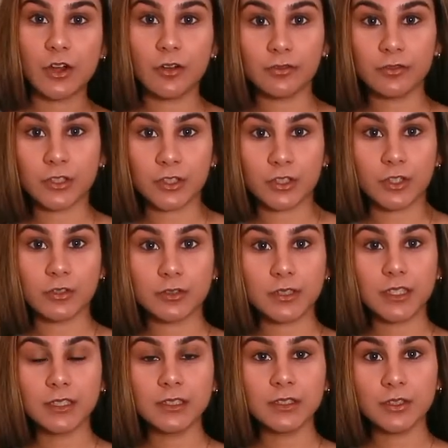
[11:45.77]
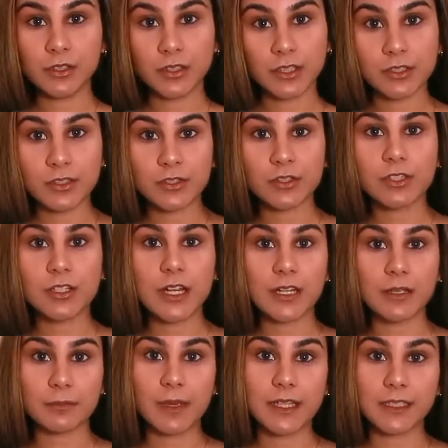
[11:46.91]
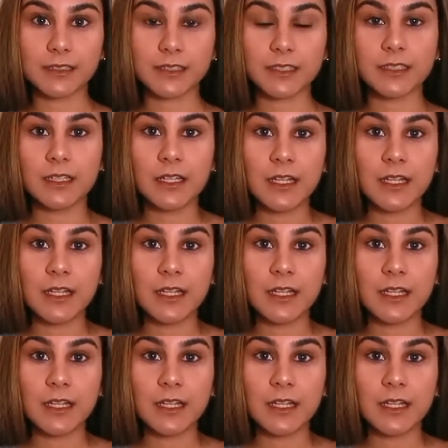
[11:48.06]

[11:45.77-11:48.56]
off the shoulder you can do, and it makes it